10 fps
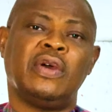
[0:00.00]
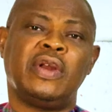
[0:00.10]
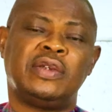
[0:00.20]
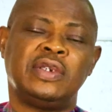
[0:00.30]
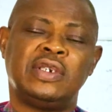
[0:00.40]
You're
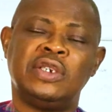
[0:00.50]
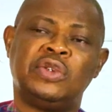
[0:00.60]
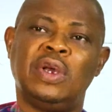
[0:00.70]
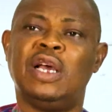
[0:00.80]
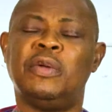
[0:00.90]
retreating
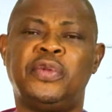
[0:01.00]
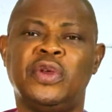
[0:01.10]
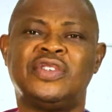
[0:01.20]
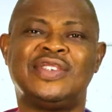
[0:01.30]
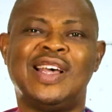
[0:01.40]
to help
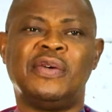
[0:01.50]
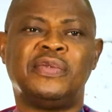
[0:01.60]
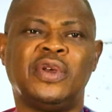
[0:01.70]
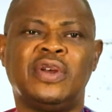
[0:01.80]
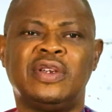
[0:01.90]

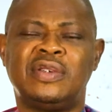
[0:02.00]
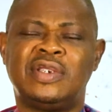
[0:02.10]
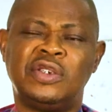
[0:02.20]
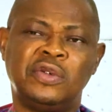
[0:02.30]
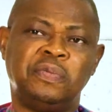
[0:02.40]
yourself. You're
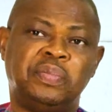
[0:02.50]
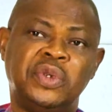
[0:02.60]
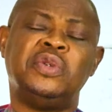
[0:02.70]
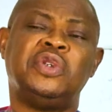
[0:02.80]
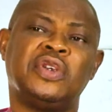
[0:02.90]
retreating to
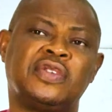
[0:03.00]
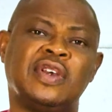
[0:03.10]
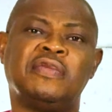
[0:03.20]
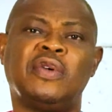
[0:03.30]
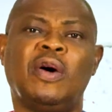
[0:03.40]
build
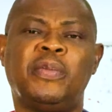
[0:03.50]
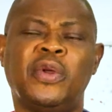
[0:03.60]
yourself up.